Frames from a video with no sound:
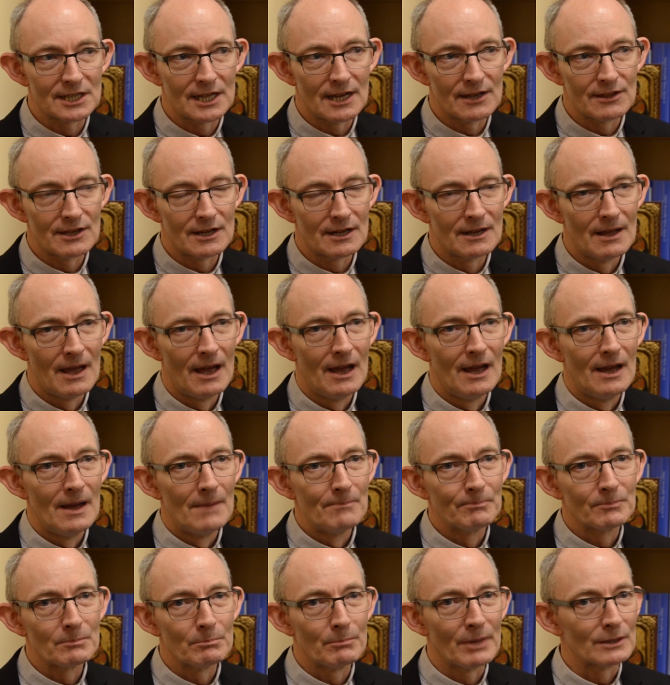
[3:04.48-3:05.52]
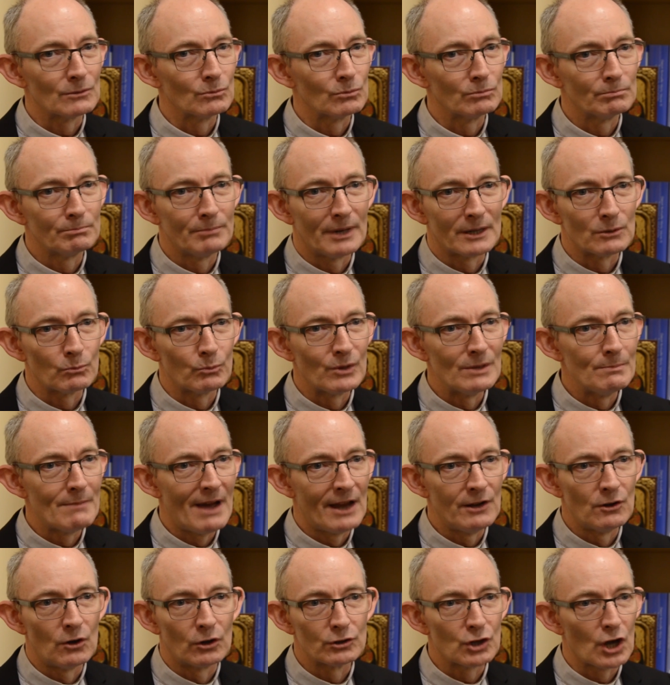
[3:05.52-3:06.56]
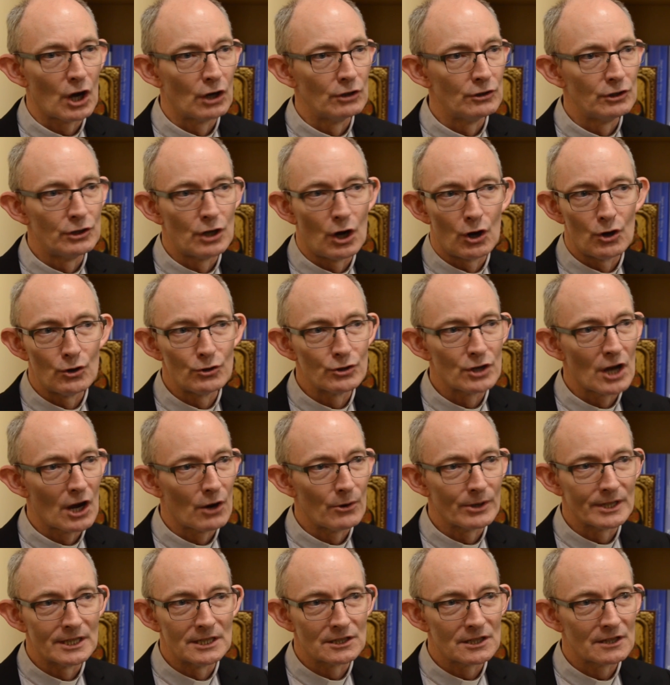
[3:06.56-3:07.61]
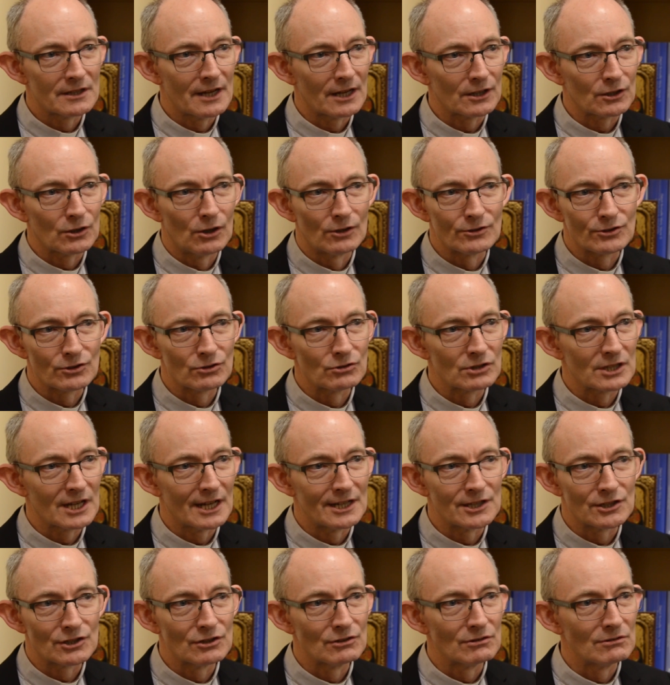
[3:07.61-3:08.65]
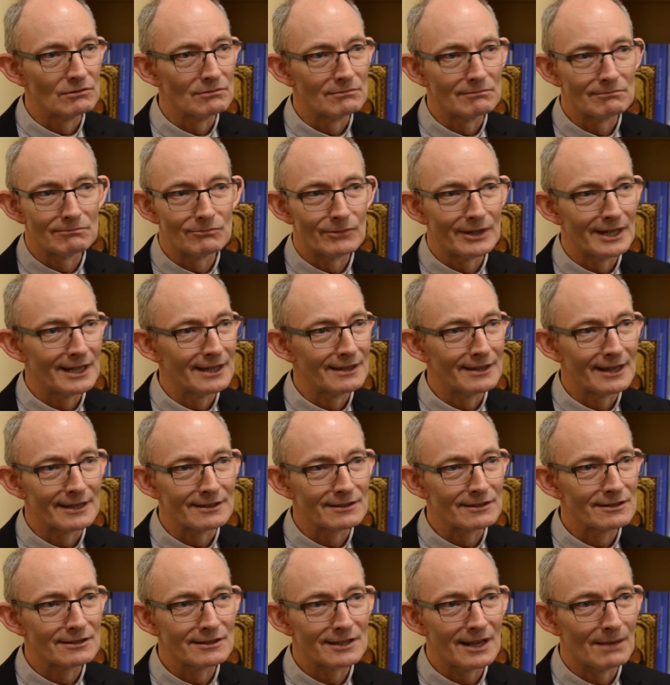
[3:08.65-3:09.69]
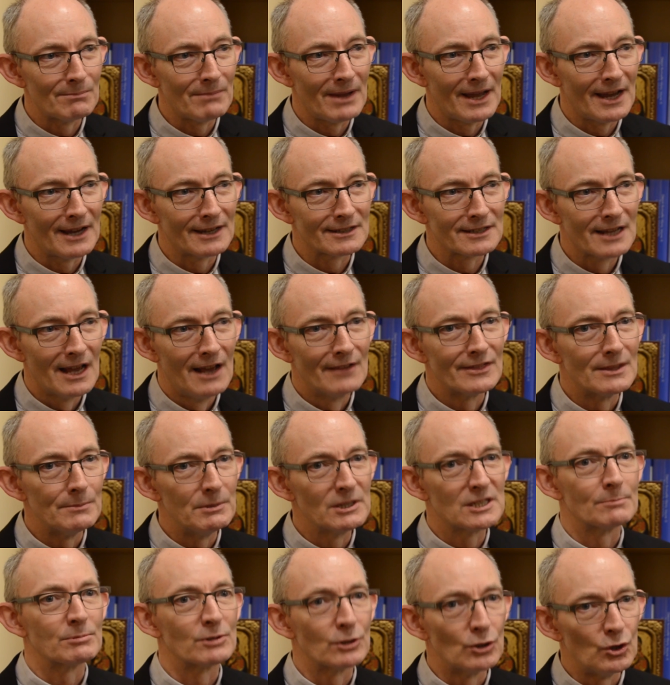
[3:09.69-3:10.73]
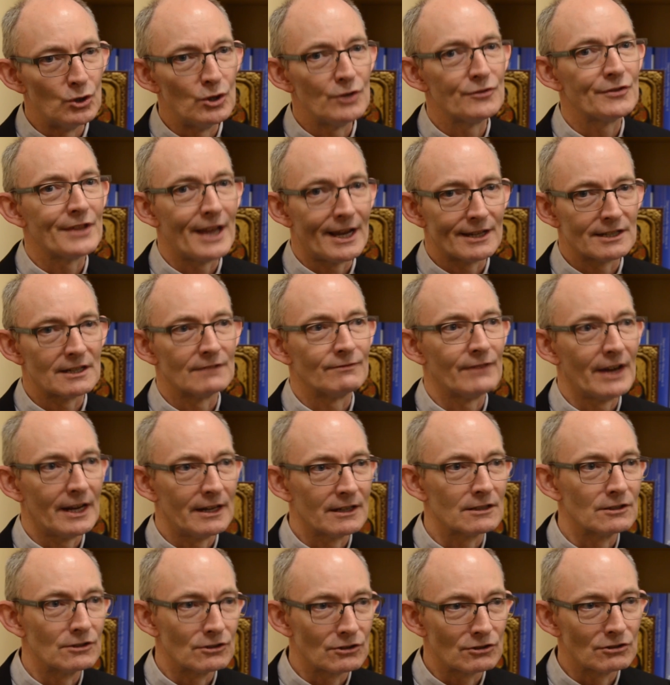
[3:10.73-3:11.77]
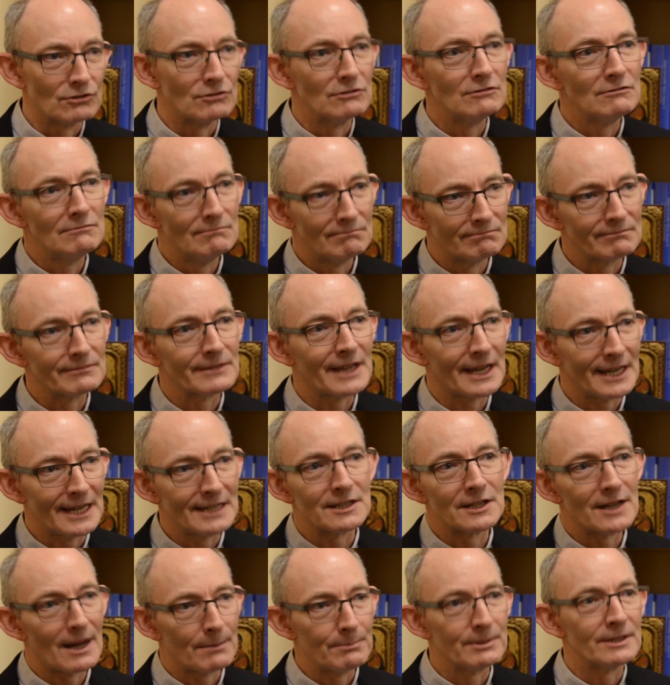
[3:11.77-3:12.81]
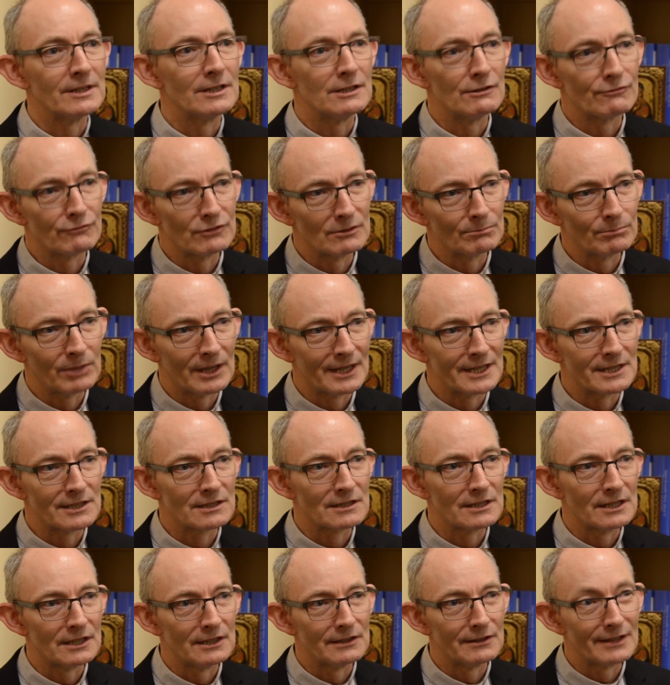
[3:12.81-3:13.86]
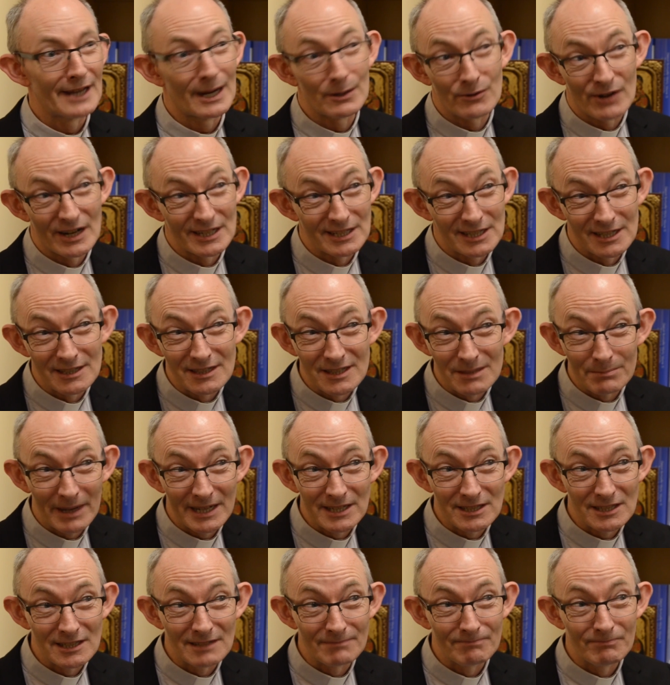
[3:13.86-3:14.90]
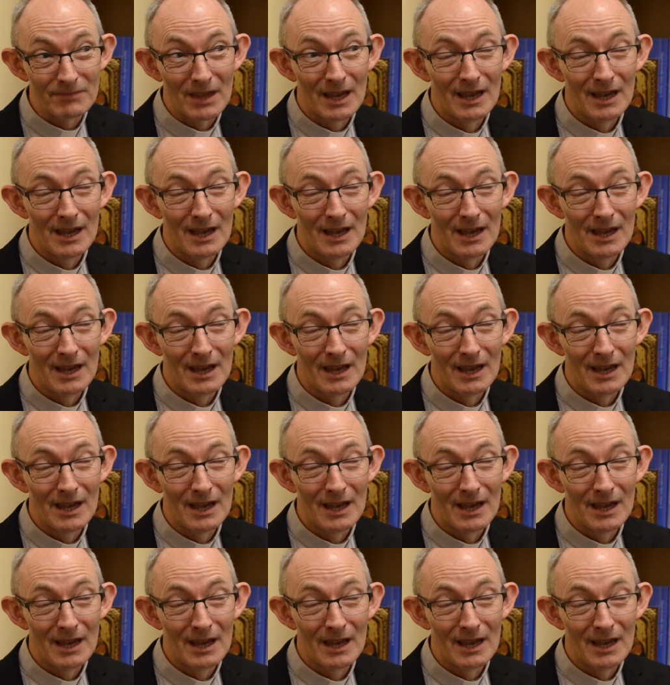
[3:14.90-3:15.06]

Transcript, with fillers: together, but, but we may not go, know going into that consultation where that's about. The bishops learnt that at Vatican II. They ended up in a different place than they were anticipating,